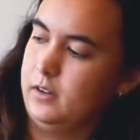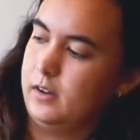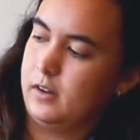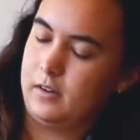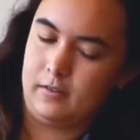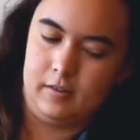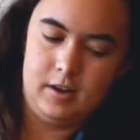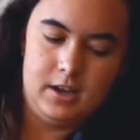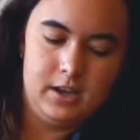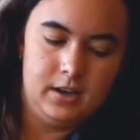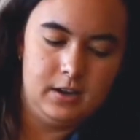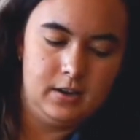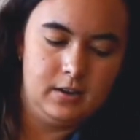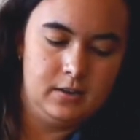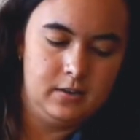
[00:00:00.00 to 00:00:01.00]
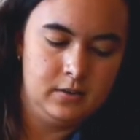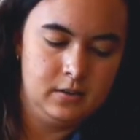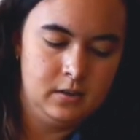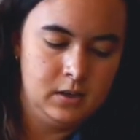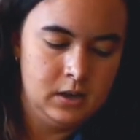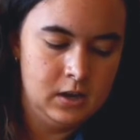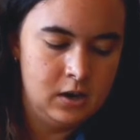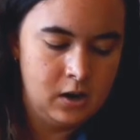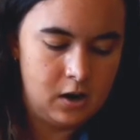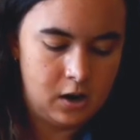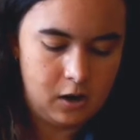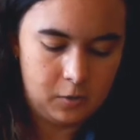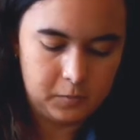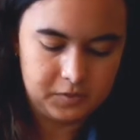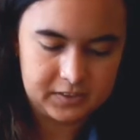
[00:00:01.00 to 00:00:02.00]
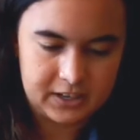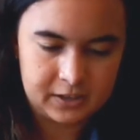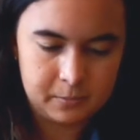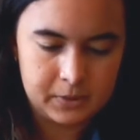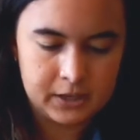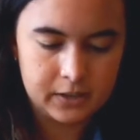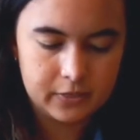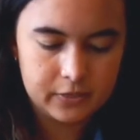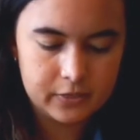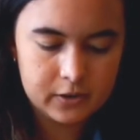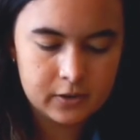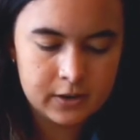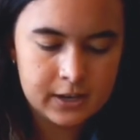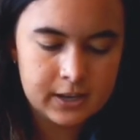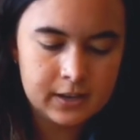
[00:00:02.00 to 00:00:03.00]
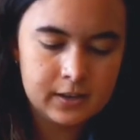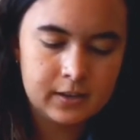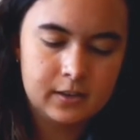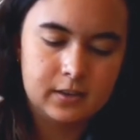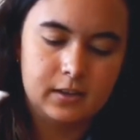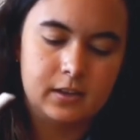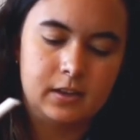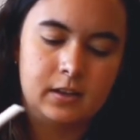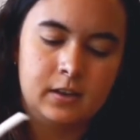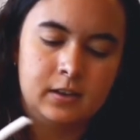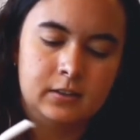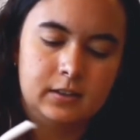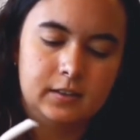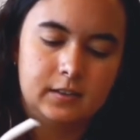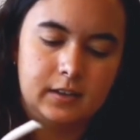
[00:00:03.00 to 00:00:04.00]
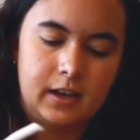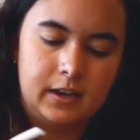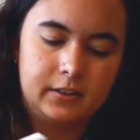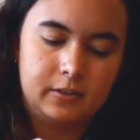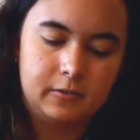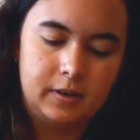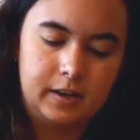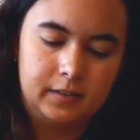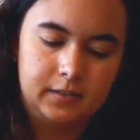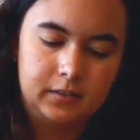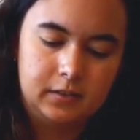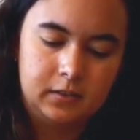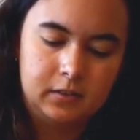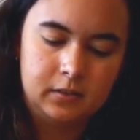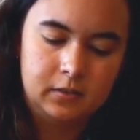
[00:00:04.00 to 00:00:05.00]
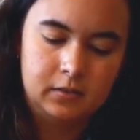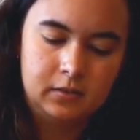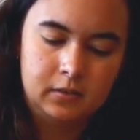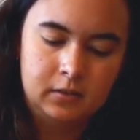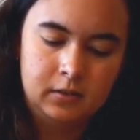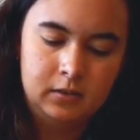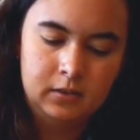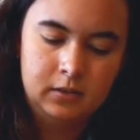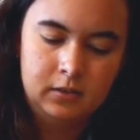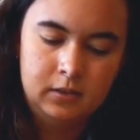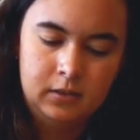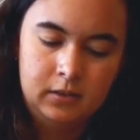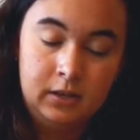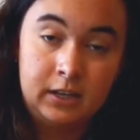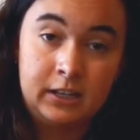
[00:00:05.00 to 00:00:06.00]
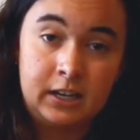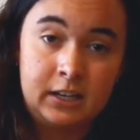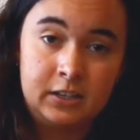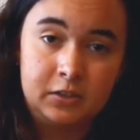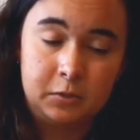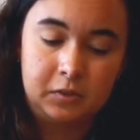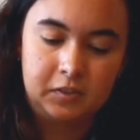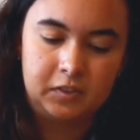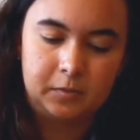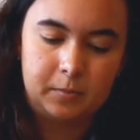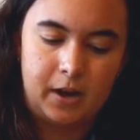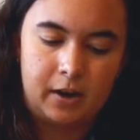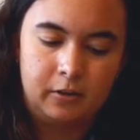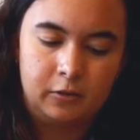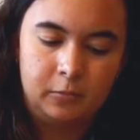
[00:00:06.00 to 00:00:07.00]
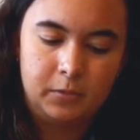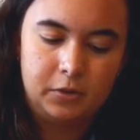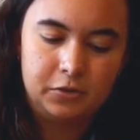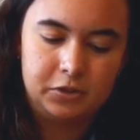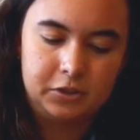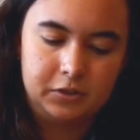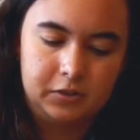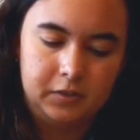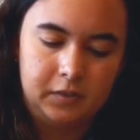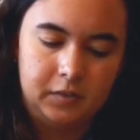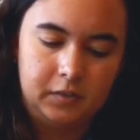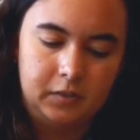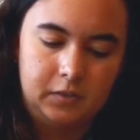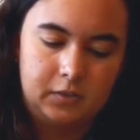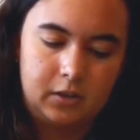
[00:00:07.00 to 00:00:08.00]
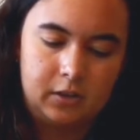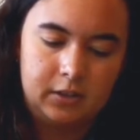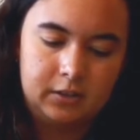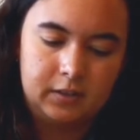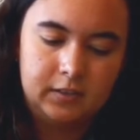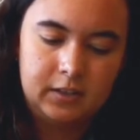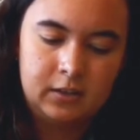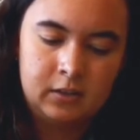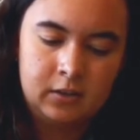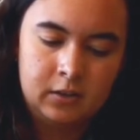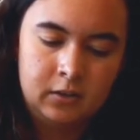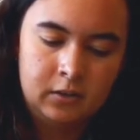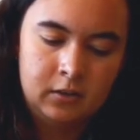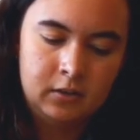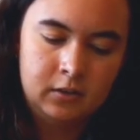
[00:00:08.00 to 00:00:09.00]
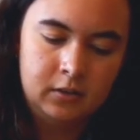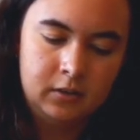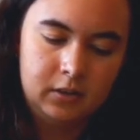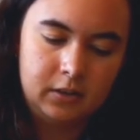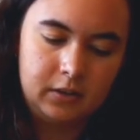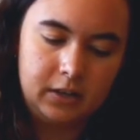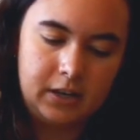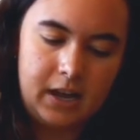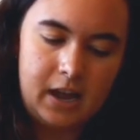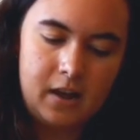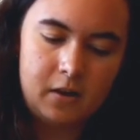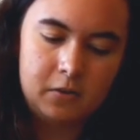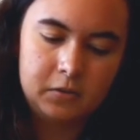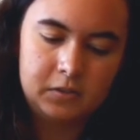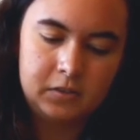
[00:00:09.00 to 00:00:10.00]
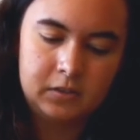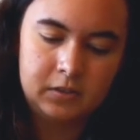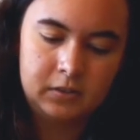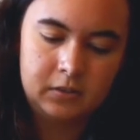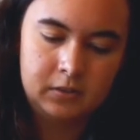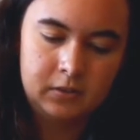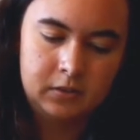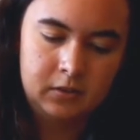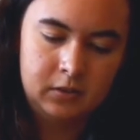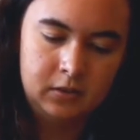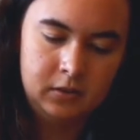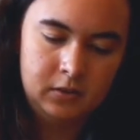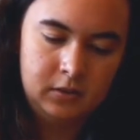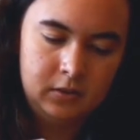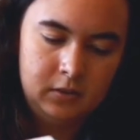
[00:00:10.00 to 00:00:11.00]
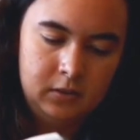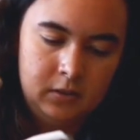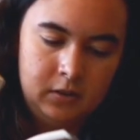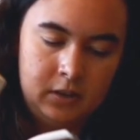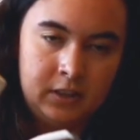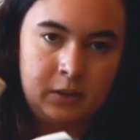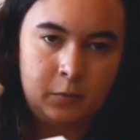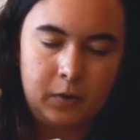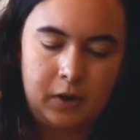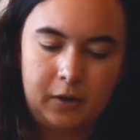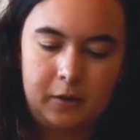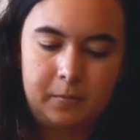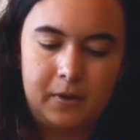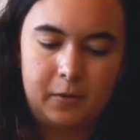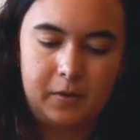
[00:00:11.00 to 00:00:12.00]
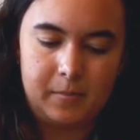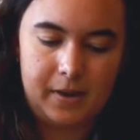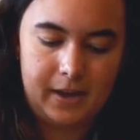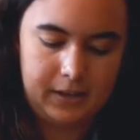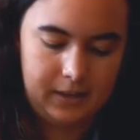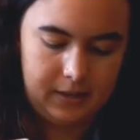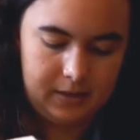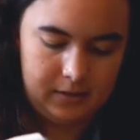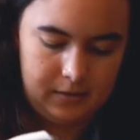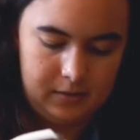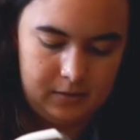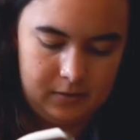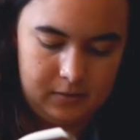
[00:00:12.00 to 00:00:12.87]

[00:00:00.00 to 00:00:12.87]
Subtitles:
All right, almost at 1:30, and let's add the rest. Again, doing spiral motions, starting in the center and then out, and then working my way back in.